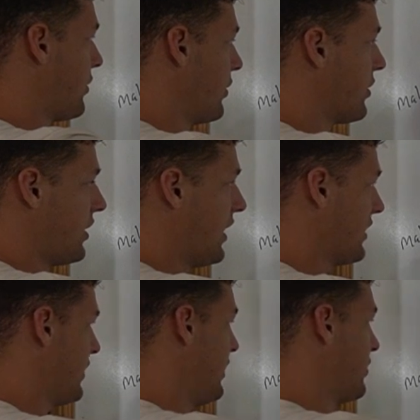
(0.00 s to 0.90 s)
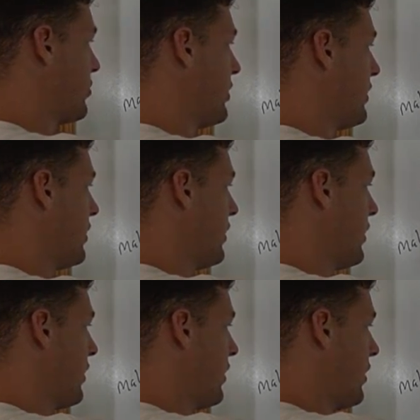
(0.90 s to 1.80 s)
through, connecting each one.
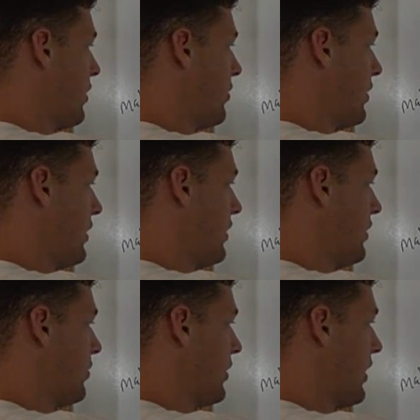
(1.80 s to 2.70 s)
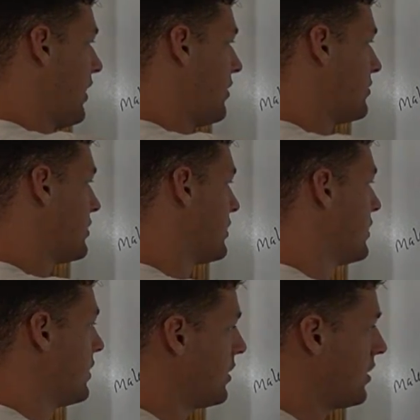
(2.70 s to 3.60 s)
Right here we have
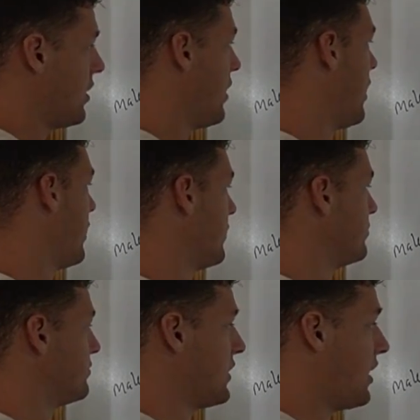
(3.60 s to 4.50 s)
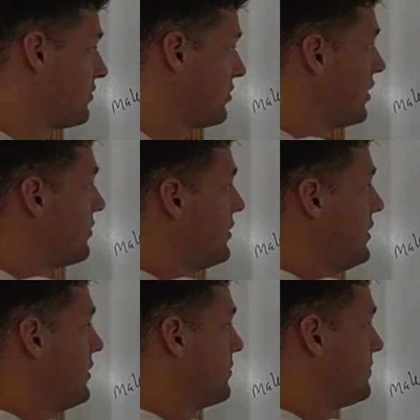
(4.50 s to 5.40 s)
a
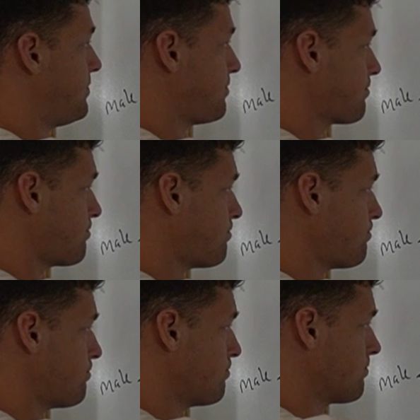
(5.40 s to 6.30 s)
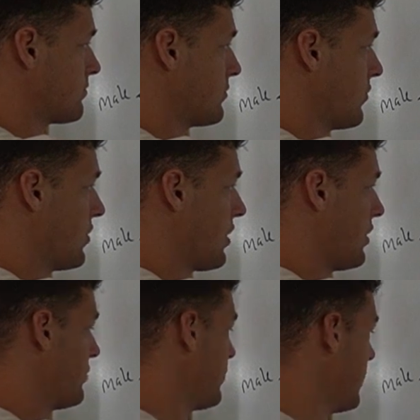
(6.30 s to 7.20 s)
non-fluffy,
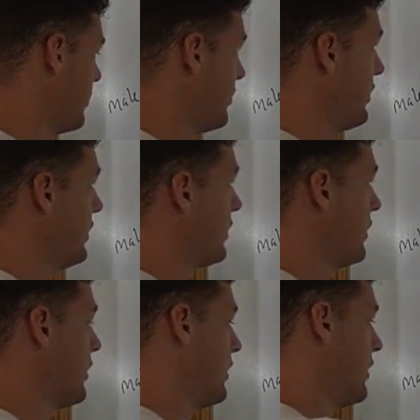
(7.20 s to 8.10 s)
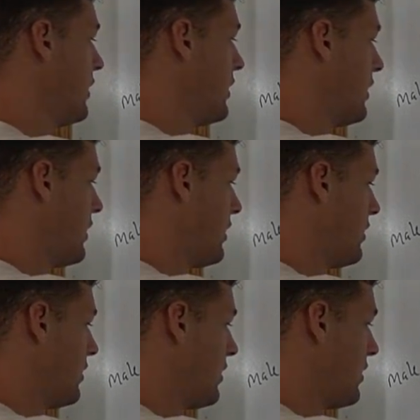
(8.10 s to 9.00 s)
non-fluffy,
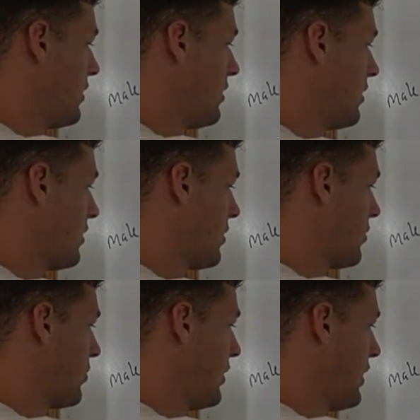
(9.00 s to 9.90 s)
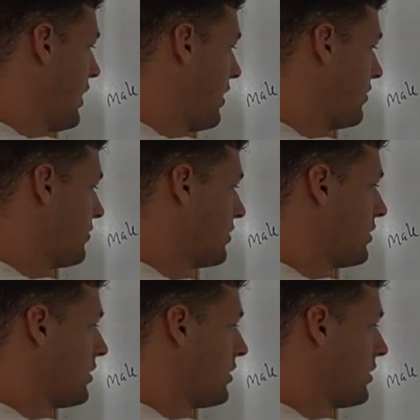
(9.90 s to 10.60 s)
and then we'd have